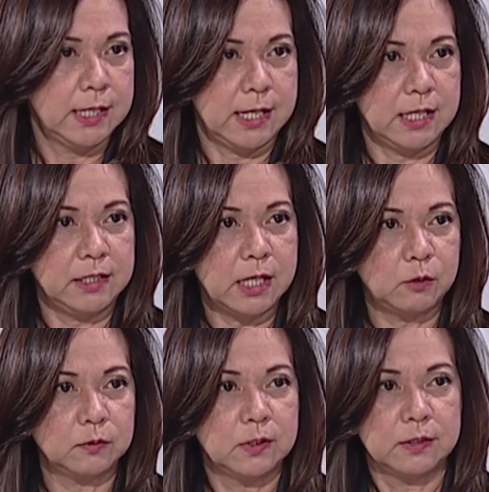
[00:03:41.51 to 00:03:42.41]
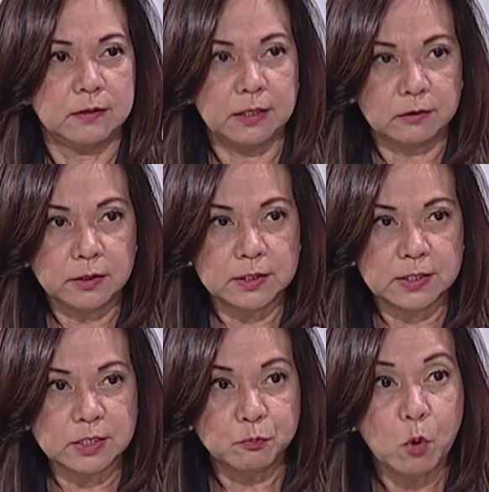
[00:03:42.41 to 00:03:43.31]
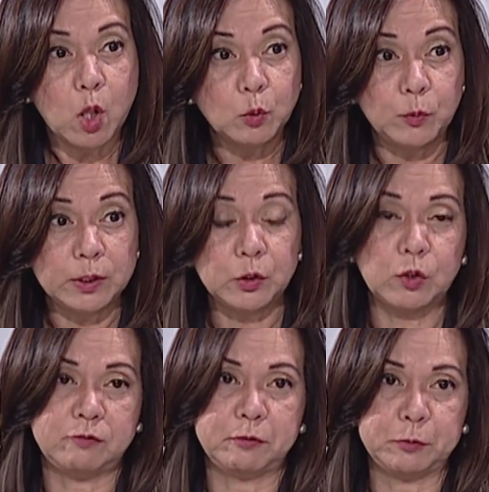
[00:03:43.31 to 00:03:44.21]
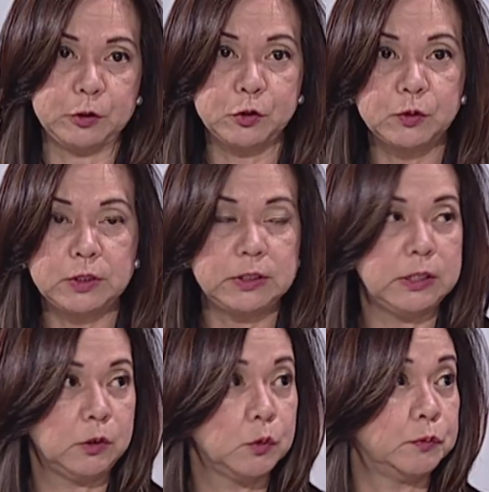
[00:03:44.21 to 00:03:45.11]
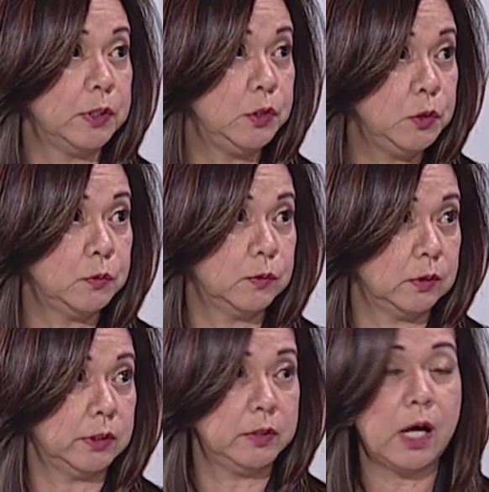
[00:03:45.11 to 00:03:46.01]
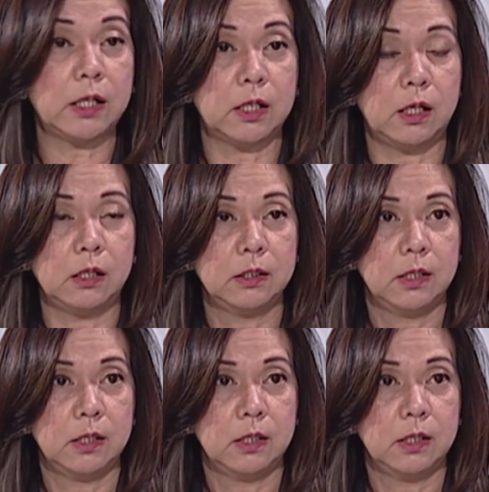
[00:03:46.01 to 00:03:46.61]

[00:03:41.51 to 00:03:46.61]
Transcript: And now that there is a small window of opportunity to renew their DACA